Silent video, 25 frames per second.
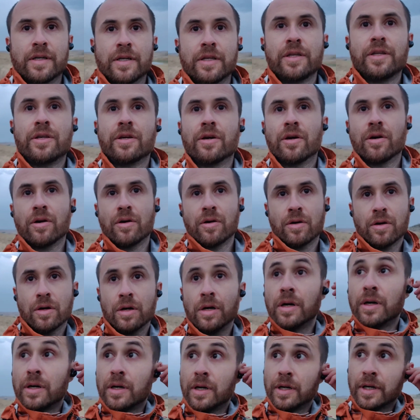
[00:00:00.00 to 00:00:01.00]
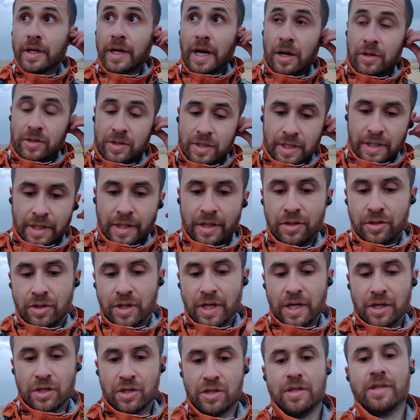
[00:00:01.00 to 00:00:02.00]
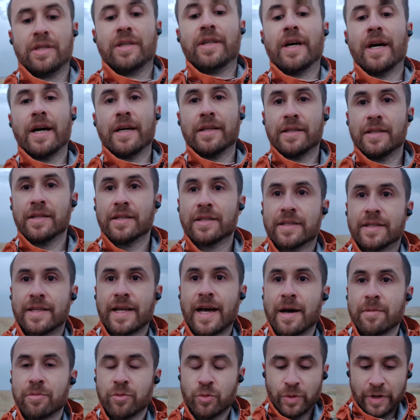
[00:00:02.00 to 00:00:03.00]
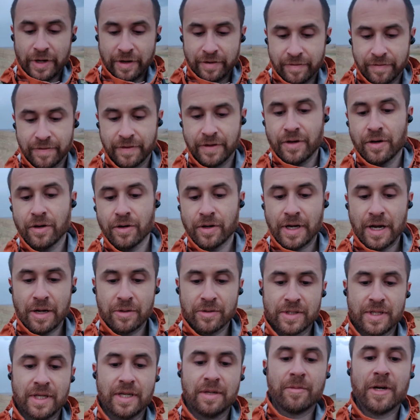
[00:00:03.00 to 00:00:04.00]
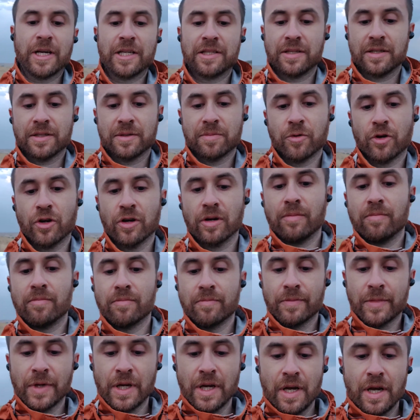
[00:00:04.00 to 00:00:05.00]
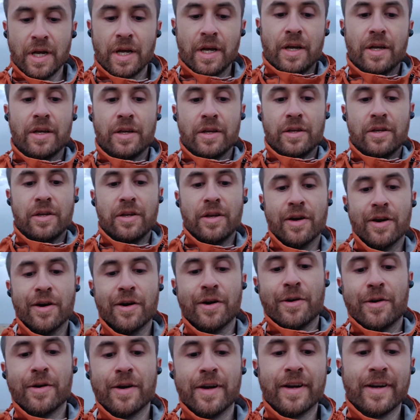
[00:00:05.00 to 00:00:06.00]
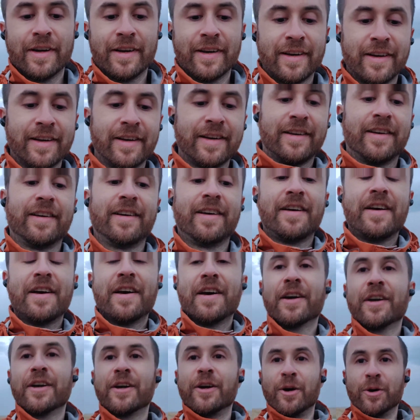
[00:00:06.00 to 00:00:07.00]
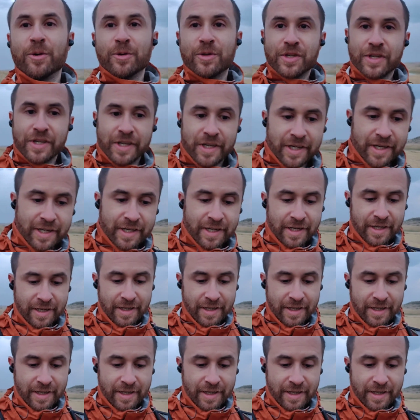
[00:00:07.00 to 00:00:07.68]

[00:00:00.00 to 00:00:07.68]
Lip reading: your counseling education doesn't stop with your counseling master's program. Your coaching